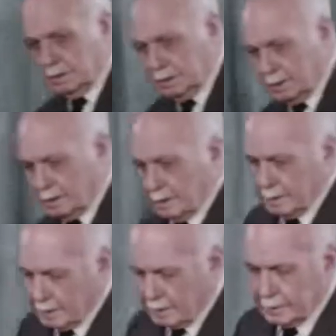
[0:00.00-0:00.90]
Here
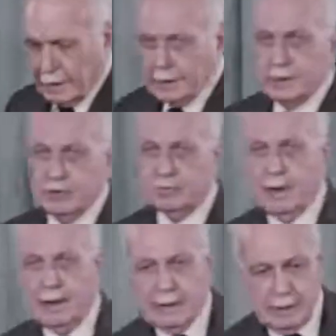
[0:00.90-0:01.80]
again is
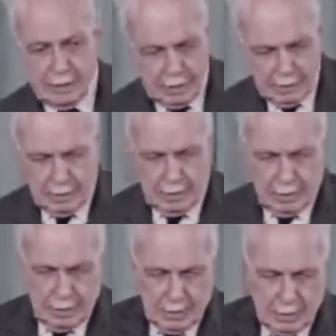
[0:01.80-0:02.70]
my
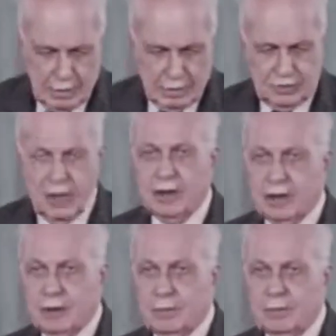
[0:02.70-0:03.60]

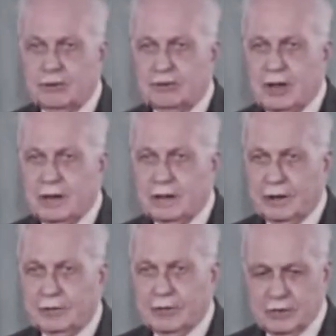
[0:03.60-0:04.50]
sender, which is sending
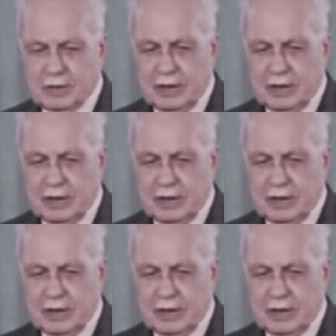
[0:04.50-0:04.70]
out these